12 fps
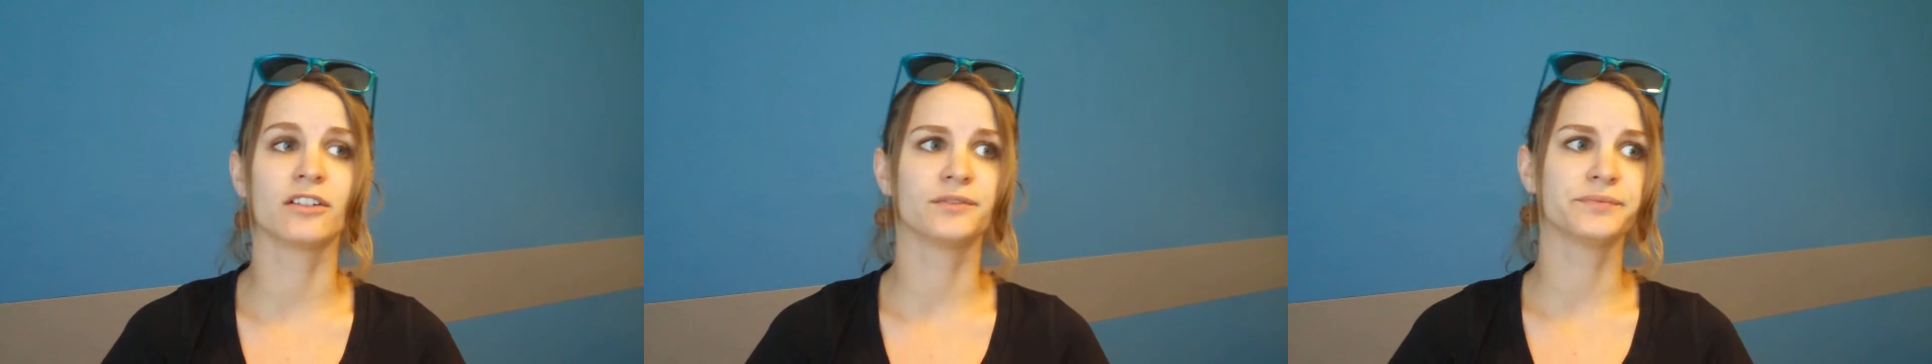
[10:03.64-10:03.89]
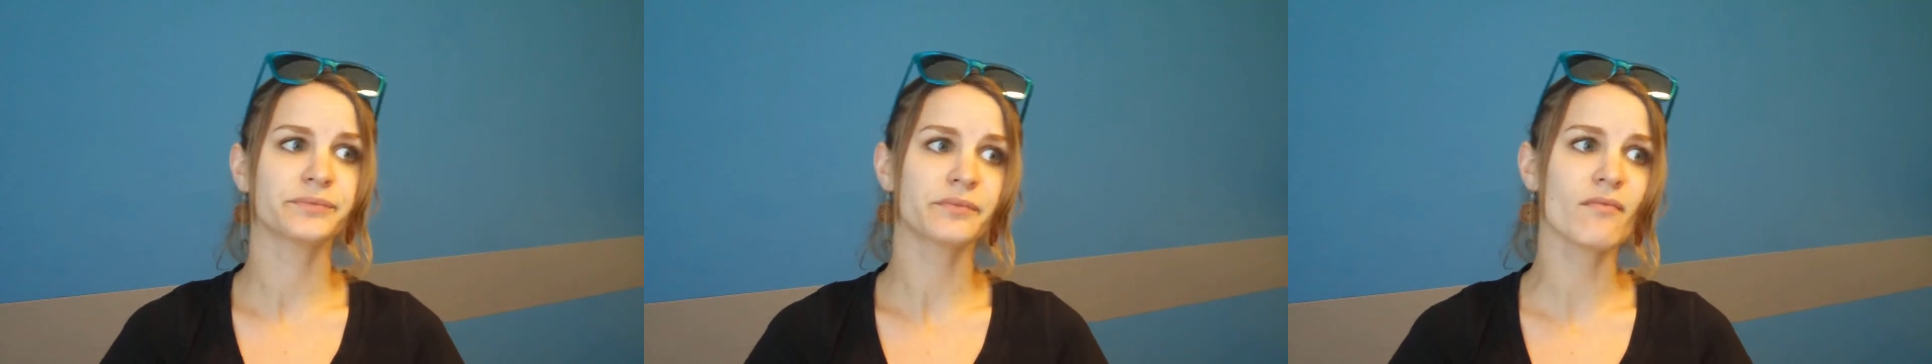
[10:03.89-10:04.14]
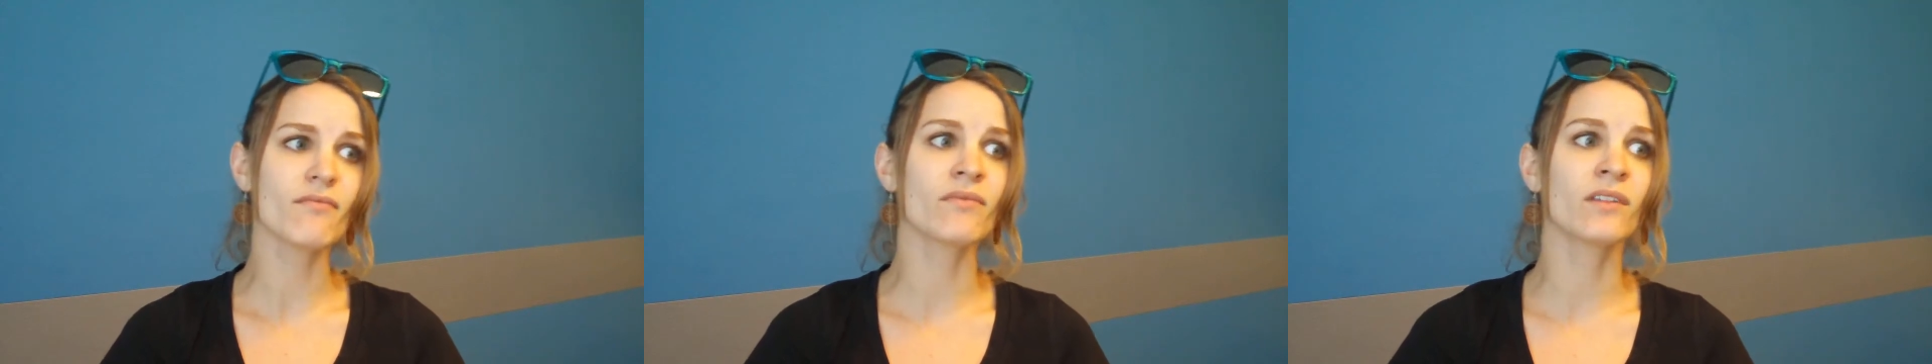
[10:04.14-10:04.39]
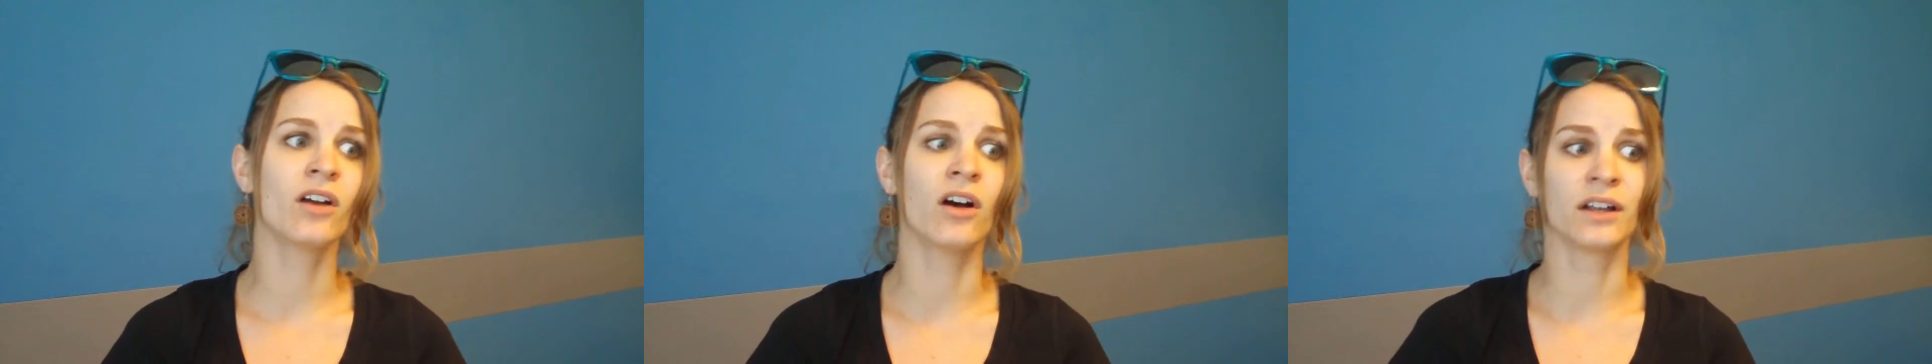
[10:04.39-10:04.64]
So,
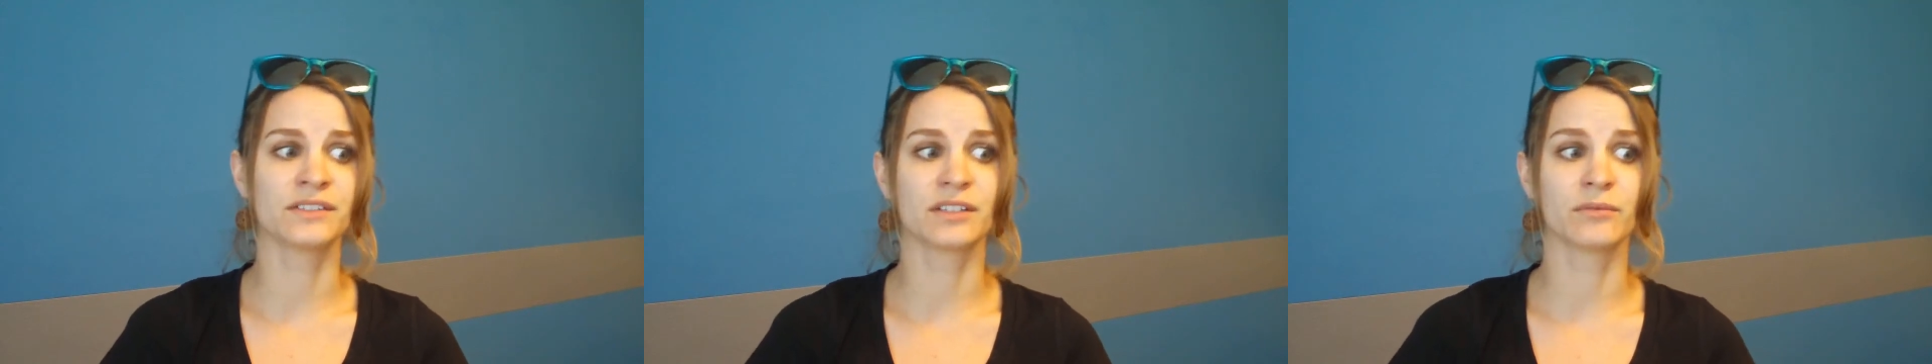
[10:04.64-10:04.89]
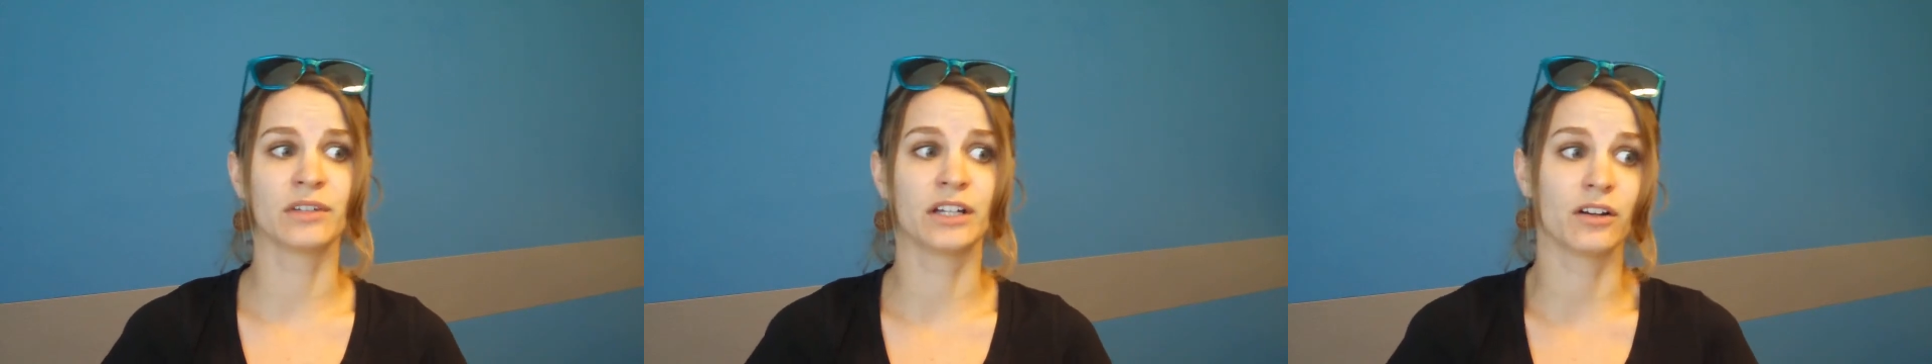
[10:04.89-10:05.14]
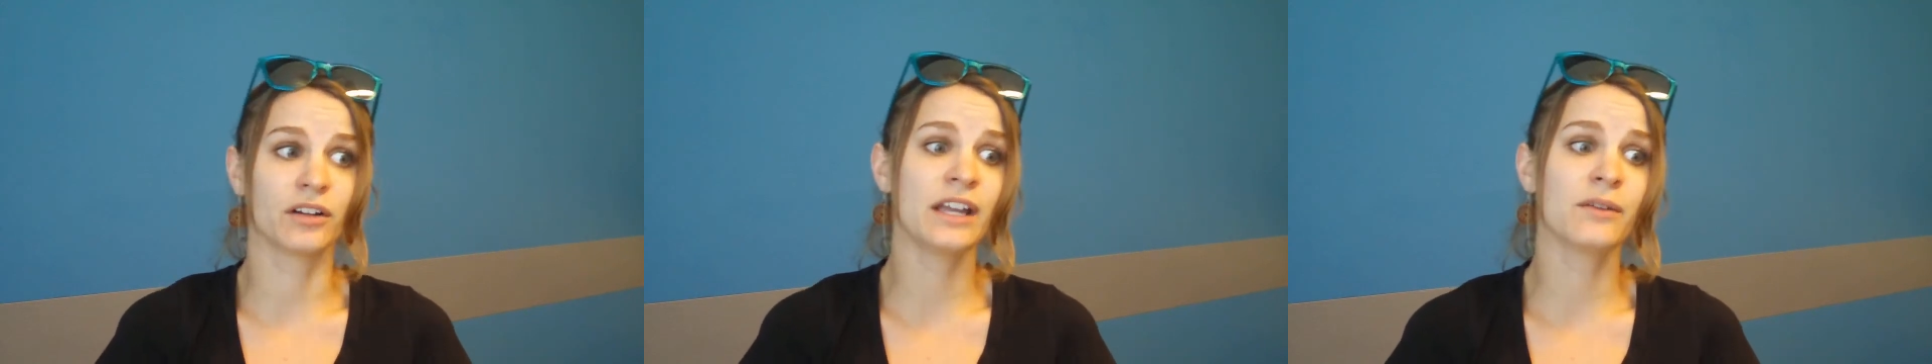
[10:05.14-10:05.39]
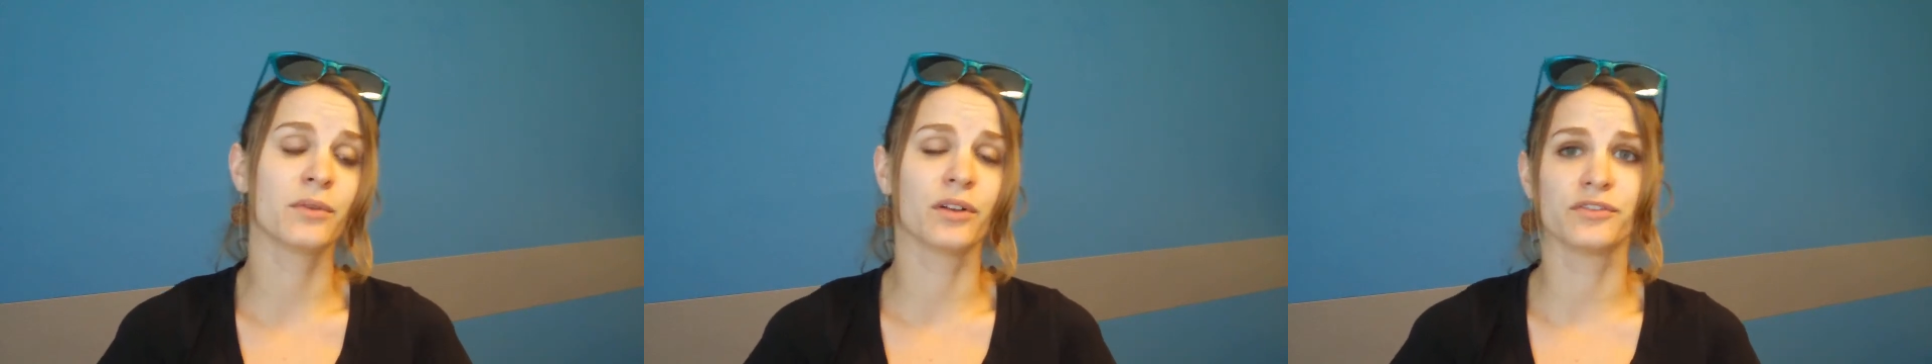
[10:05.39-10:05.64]
um, so I'm like,
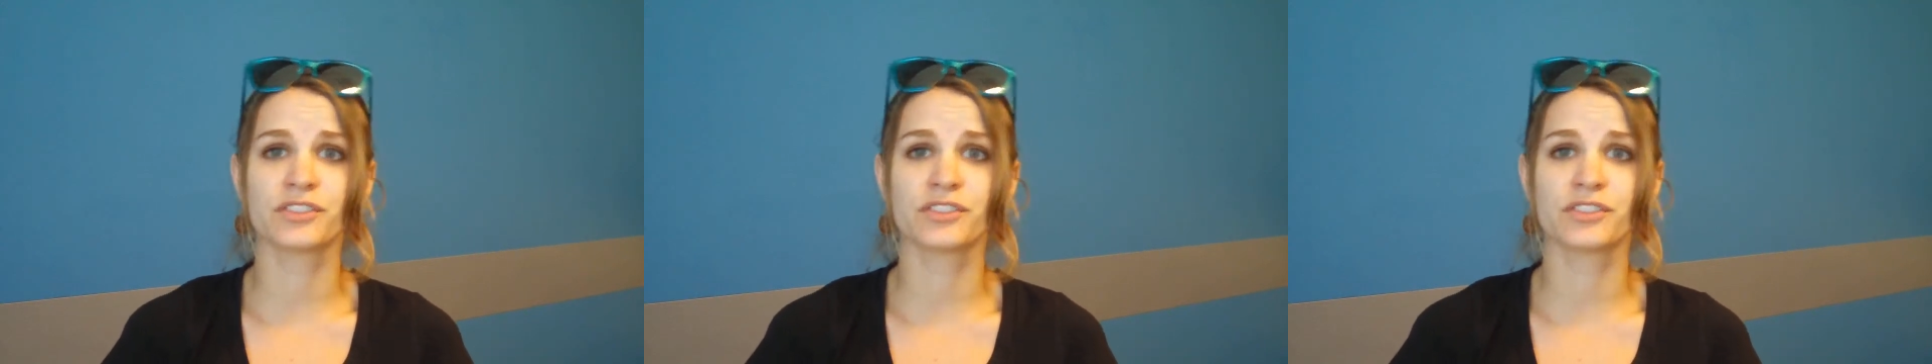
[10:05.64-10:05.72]
okay, well,